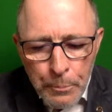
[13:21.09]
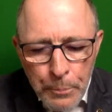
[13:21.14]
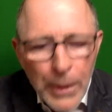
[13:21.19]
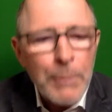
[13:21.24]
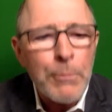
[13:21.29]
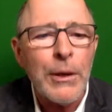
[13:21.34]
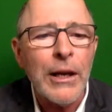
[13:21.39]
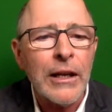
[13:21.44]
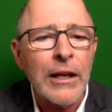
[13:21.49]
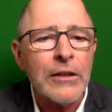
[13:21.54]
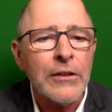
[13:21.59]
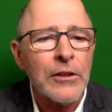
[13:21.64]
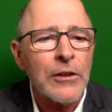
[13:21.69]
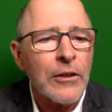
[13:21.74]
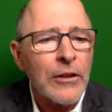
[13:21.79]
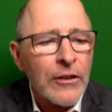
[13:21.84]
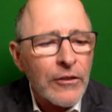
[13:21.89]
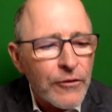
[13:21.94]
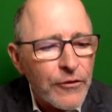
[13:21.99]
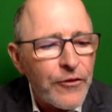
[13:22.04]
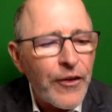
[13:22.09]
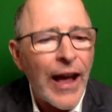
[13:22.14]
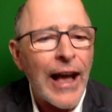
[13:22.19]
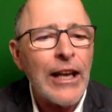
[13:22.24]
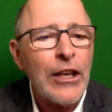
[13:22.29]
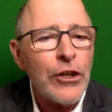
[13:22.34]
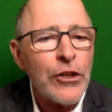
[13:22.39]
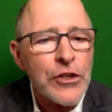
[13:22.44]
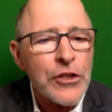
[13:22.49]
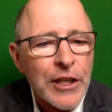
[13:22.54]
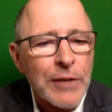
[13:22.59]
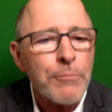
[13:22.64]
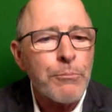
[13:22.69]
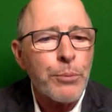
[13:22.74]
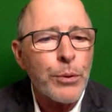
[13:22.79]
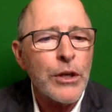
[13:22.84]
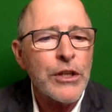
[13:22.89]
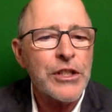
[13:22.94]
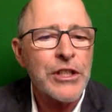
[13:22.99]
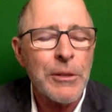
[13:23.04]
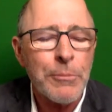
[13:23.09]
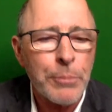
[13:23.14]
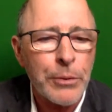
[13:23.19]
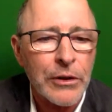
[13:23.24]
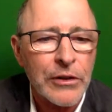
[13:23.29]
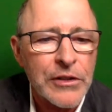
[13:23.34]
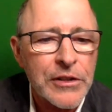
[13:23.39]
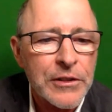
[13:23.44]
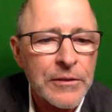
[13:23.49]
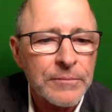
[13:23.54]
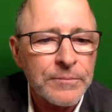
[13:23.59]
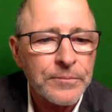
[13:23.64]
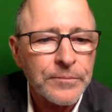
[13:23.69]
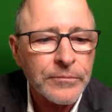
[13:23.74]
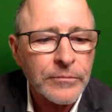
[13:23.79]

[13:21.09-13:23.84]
biblical values and principles.